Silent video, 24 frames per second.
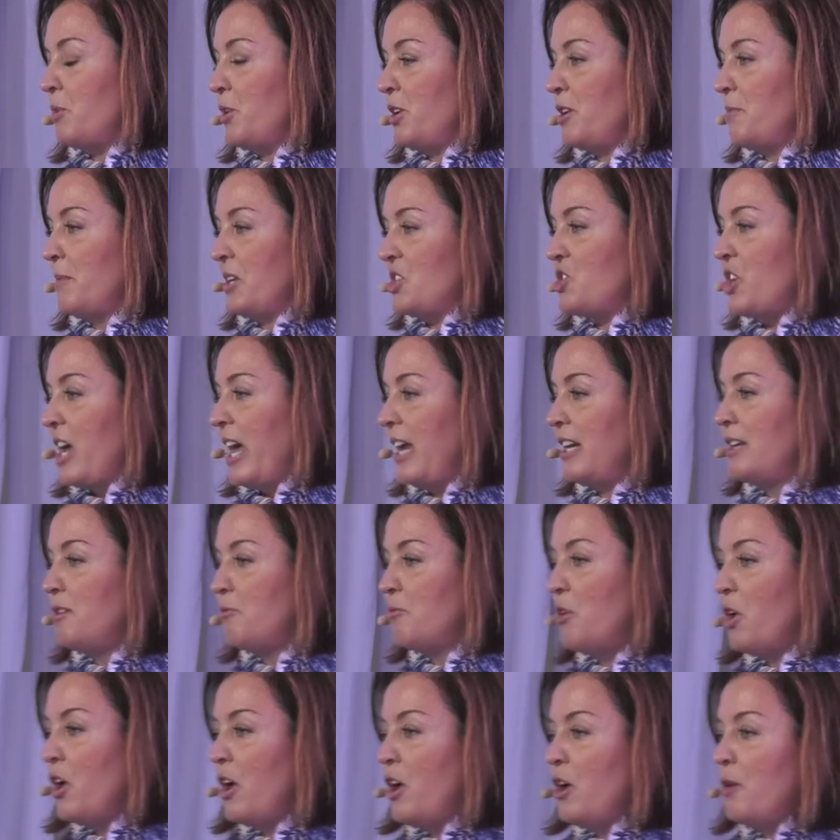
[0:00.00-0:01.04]
Pretty much
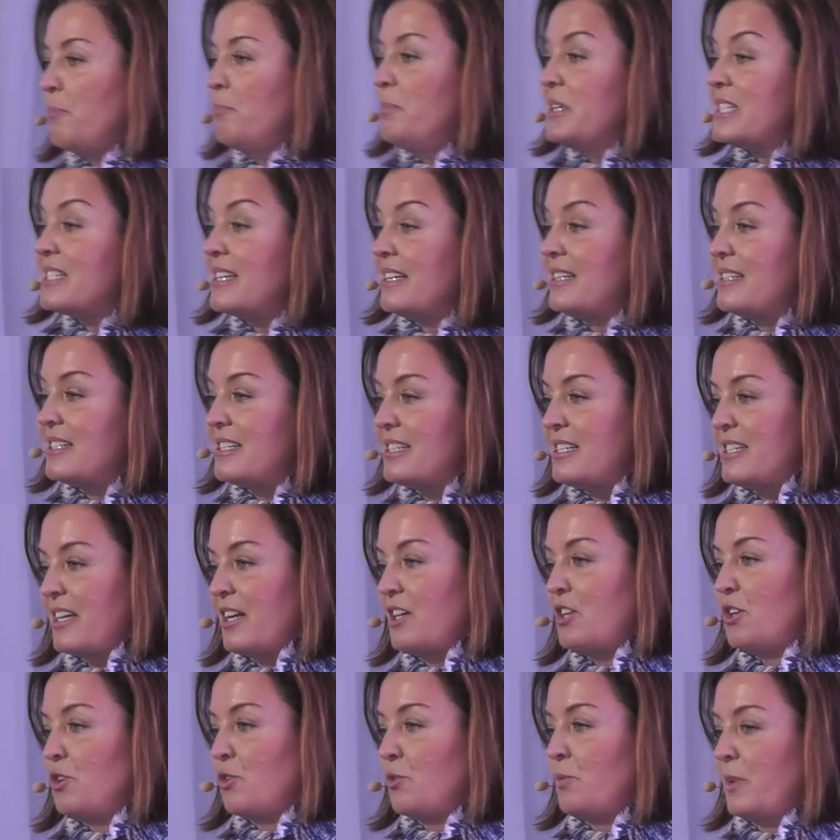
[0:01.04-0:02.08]
any business
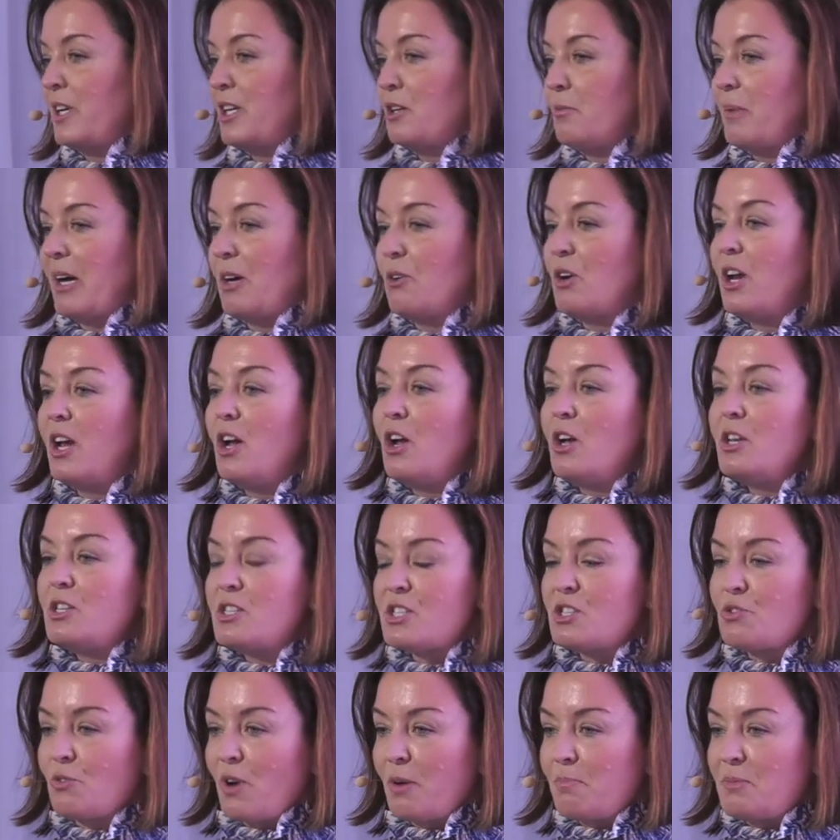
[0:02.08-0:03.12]
study you'll read about
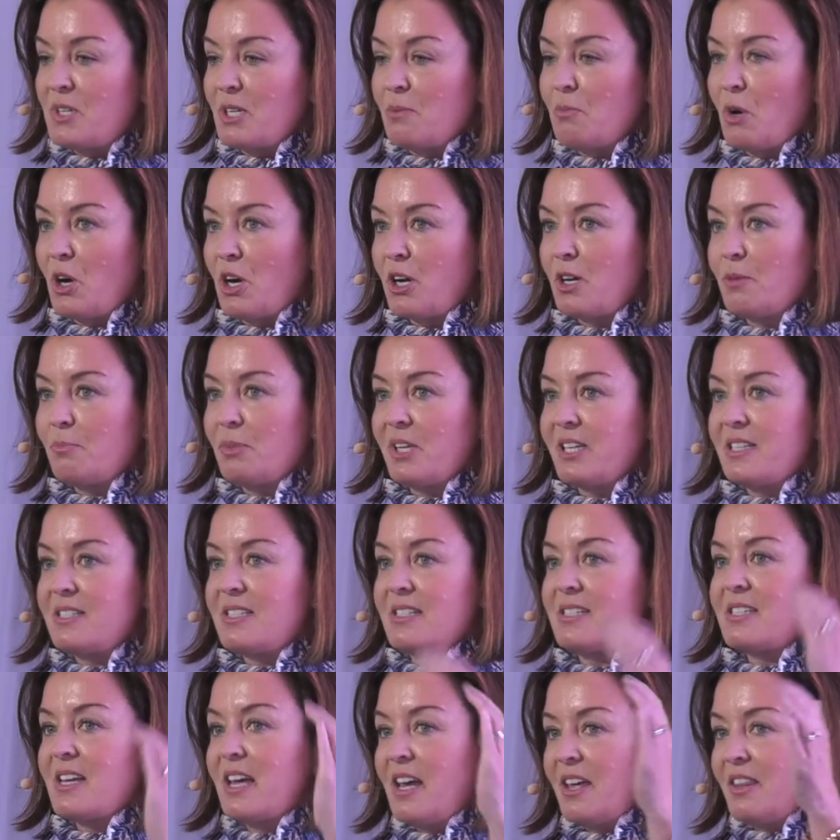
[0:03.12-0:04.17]
disrupting
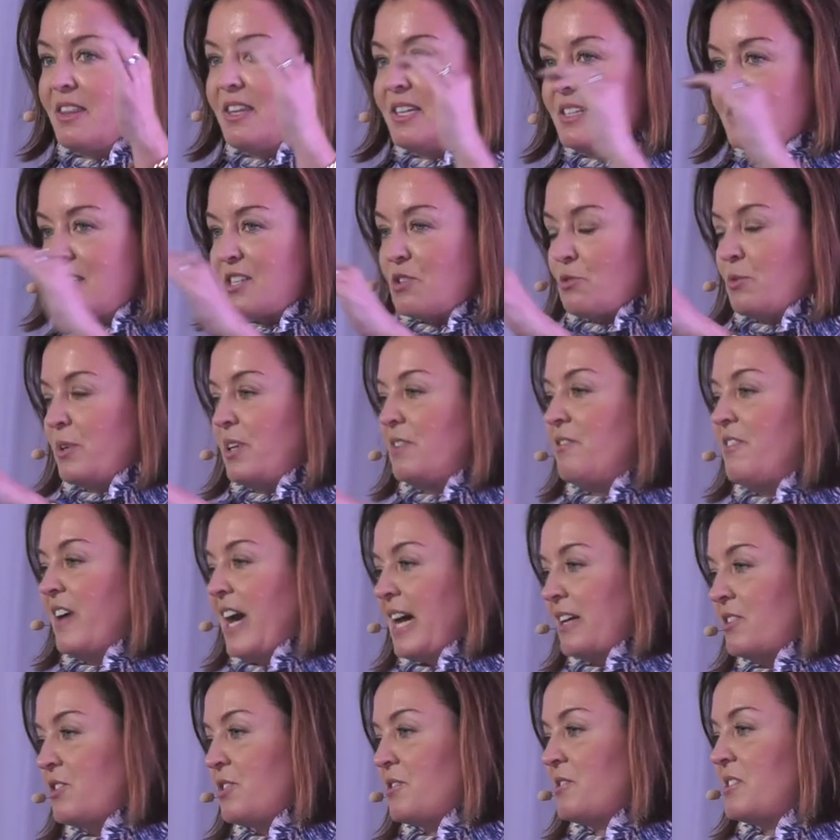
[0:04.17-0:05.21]
marketplaces, these three
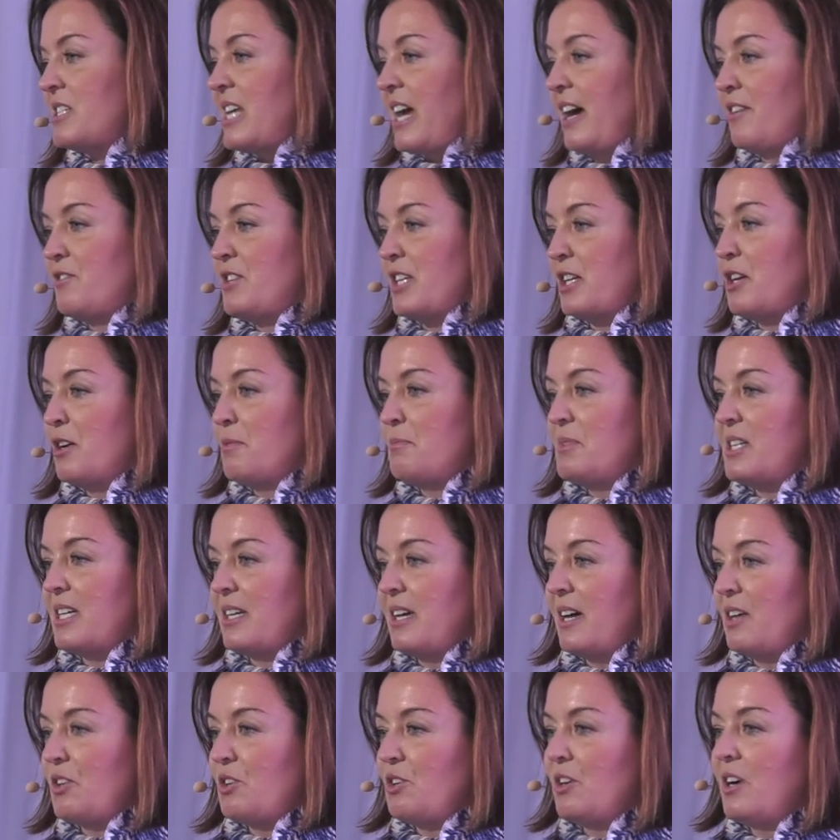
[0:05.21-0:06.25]
factors have to come
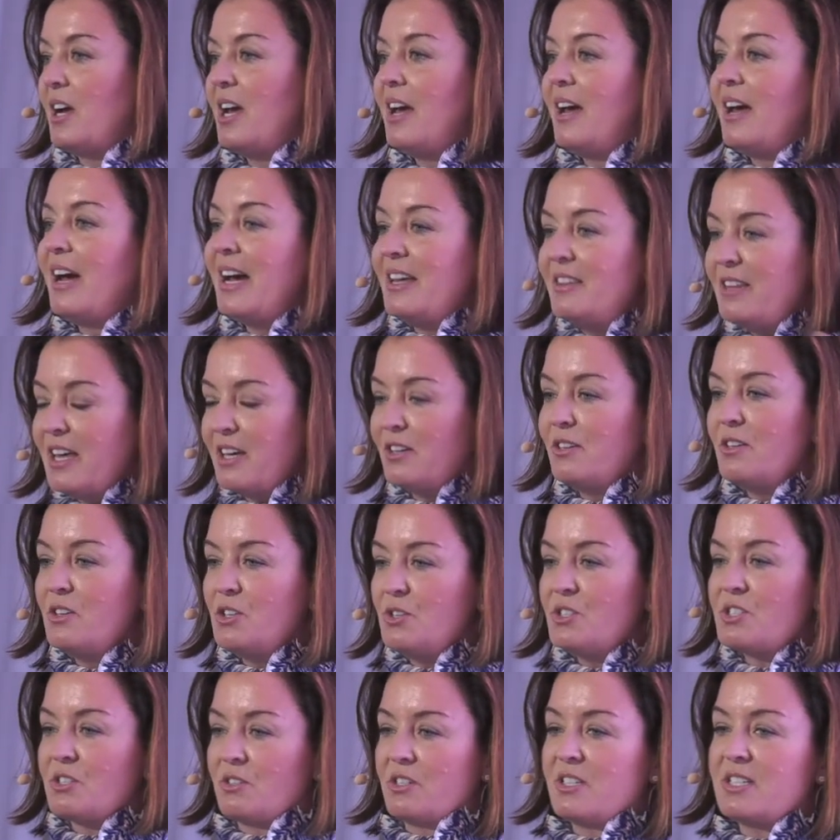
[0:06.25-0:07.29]
together, and then
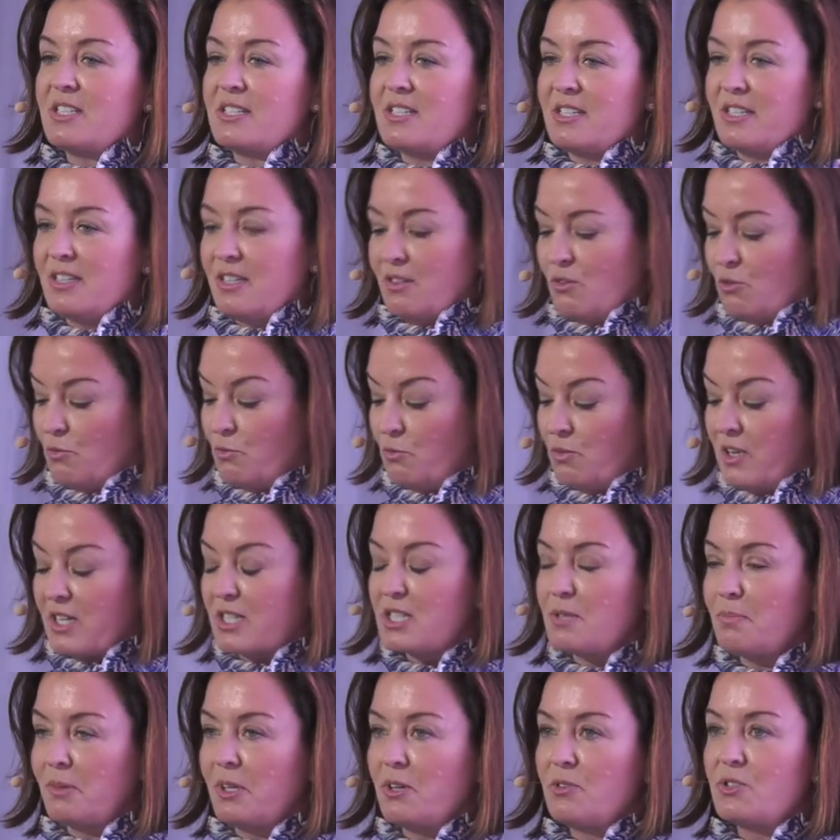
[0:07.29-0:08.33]
you start to see
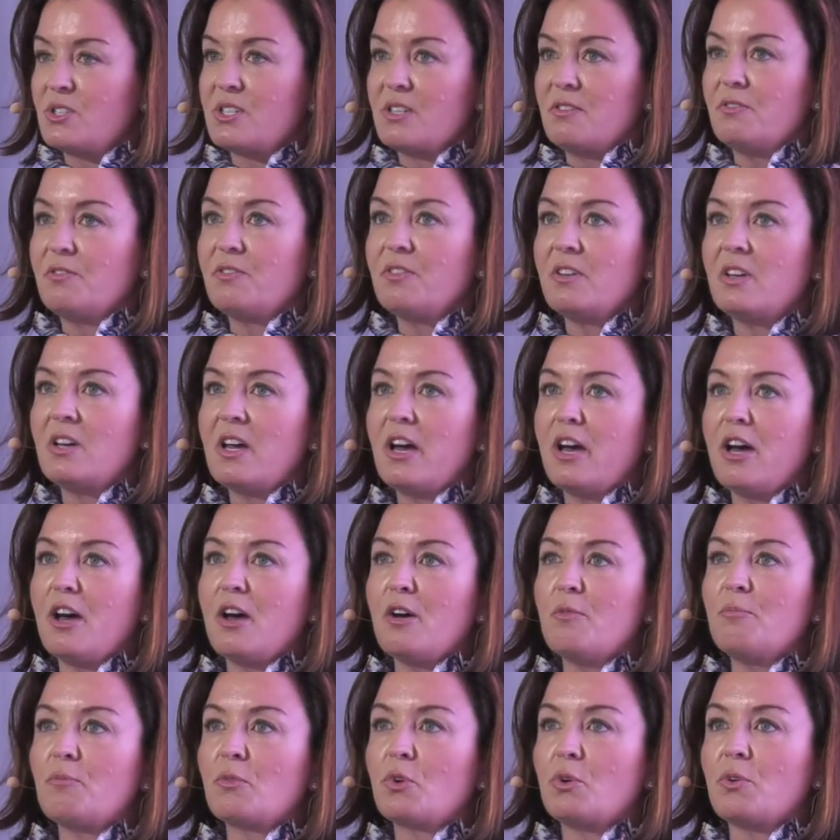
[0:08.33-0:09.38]
explosive
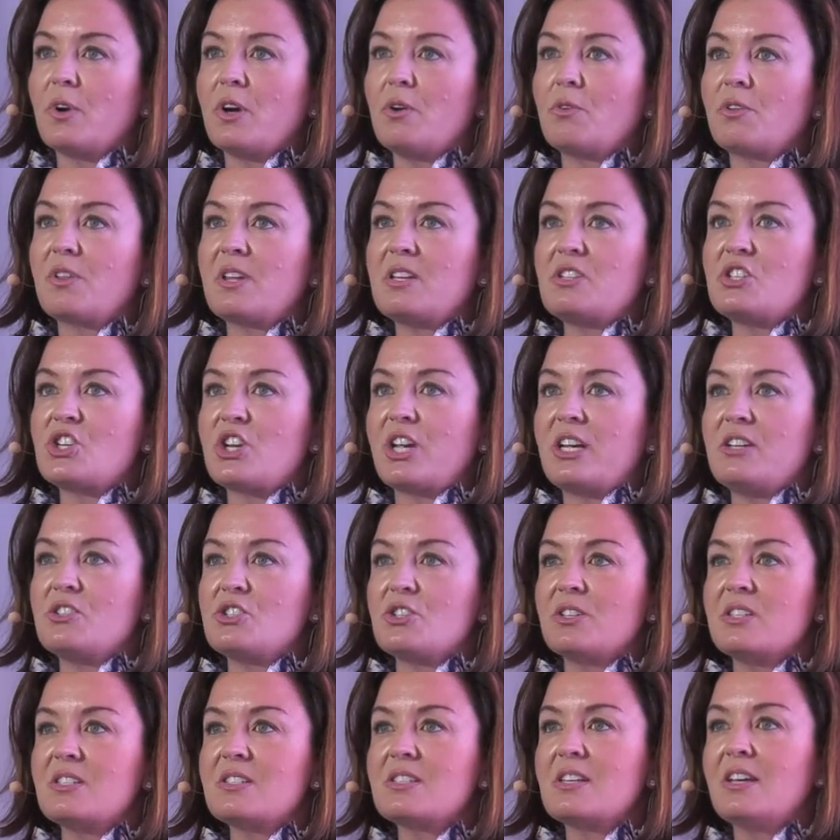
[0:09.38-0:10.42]
um, growth and
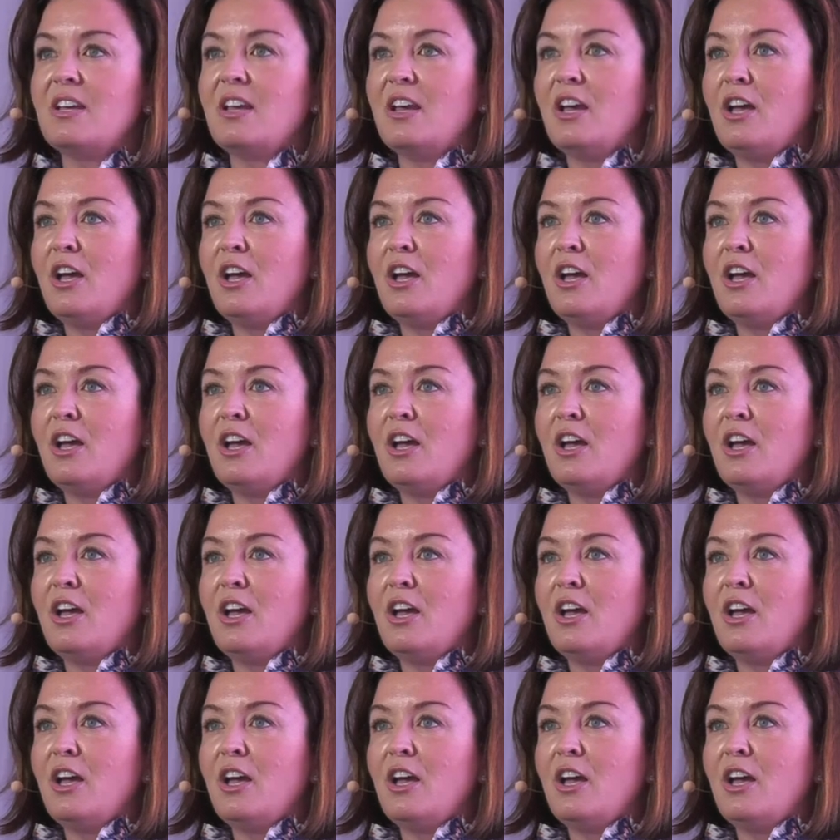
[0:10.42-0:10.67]
changes.